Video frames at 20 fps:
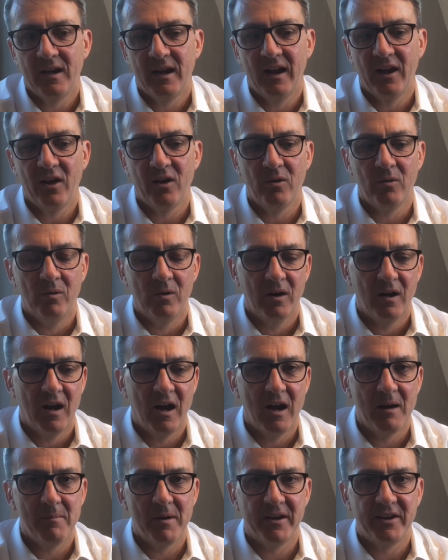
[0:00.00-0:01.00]
Hello,
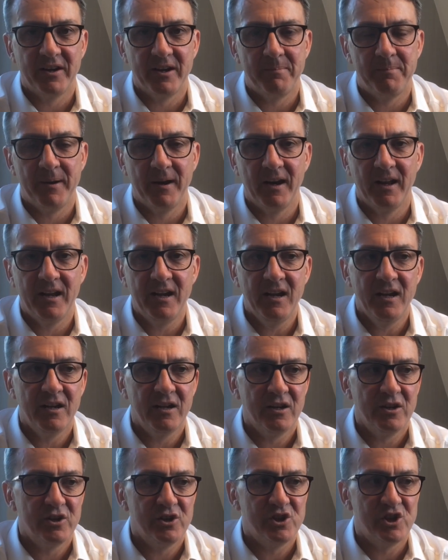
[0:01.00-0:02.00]
I'm Andy Pilley,
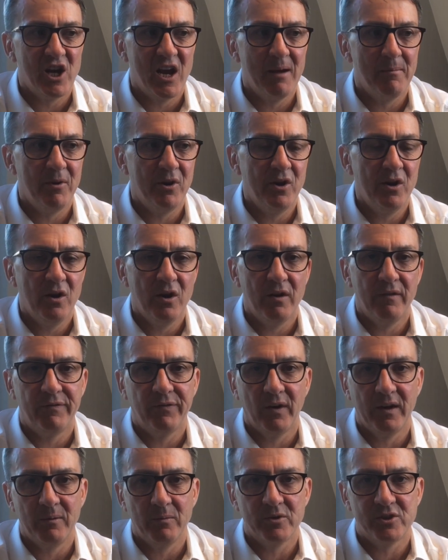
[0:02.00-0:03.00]
Chairman of
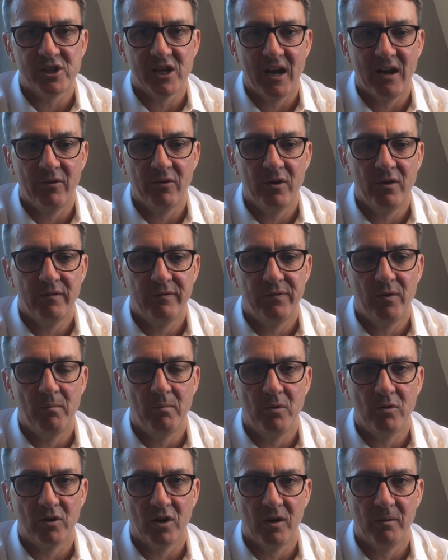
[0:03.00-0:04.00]
Fleetwood Town
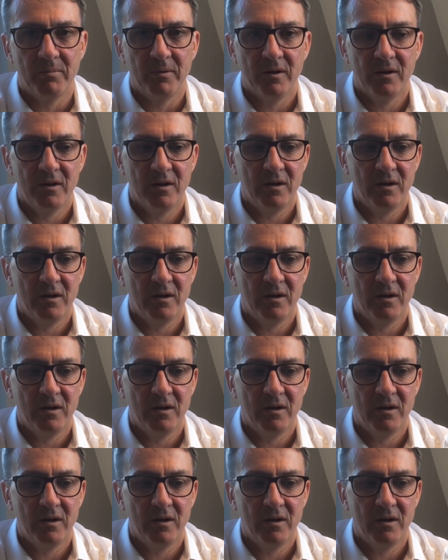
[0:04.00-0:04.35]
Football Club.